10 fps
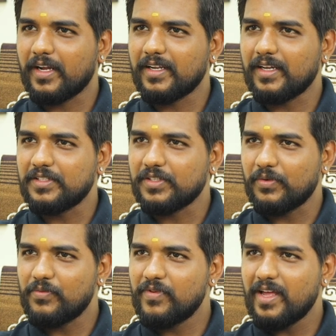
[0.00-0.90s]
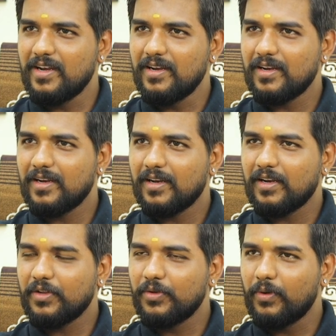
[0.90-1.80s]
agriculture, when
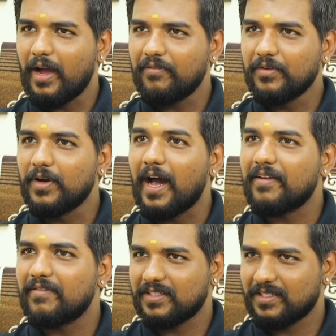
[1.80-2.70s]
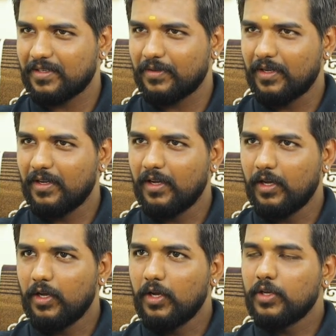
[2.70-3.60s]
you have to harvest.
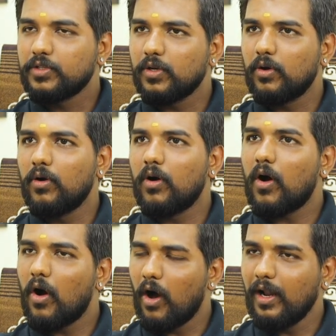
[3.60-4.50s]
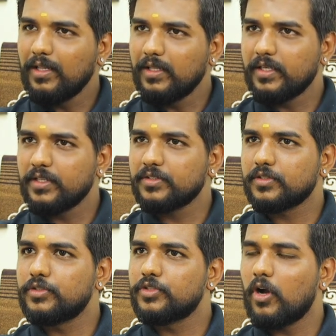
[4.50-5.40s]
So all these
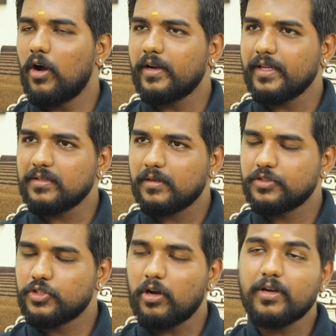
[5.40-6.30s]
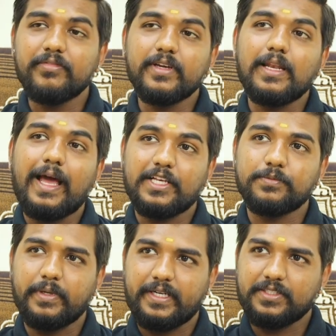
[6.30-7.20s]
geographical
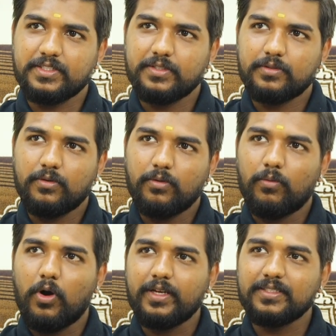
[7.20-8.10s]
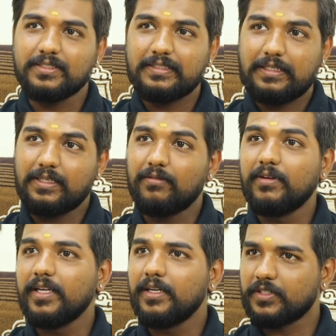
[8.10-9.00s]
aspects was
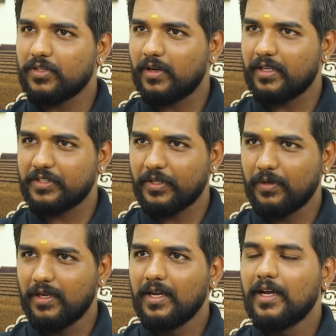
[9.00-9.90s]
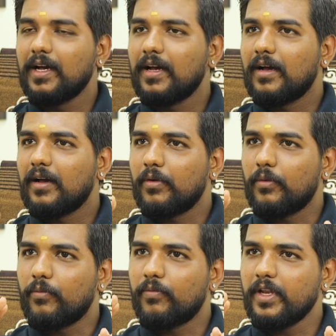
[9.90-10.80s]
covered in astrology.
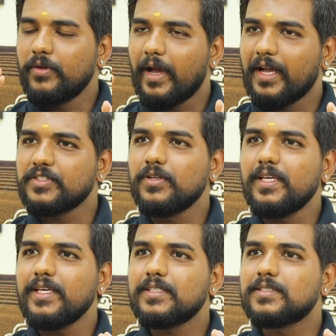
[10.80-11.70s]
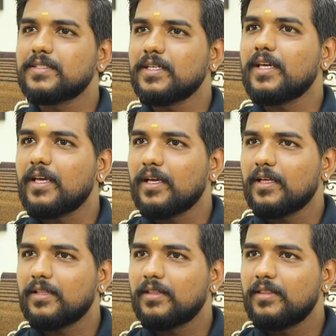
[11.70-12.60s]
When you actually see
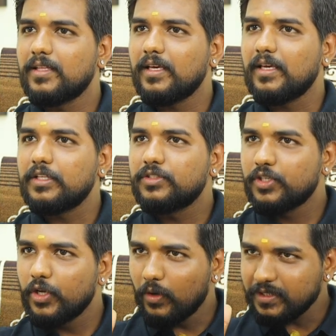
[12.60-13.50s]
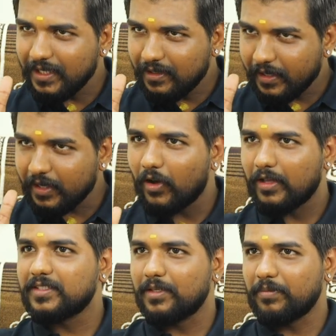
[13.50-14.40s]
the geocentric
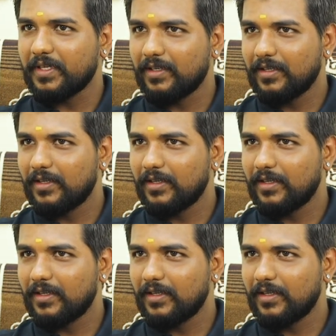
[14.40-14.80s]
concept,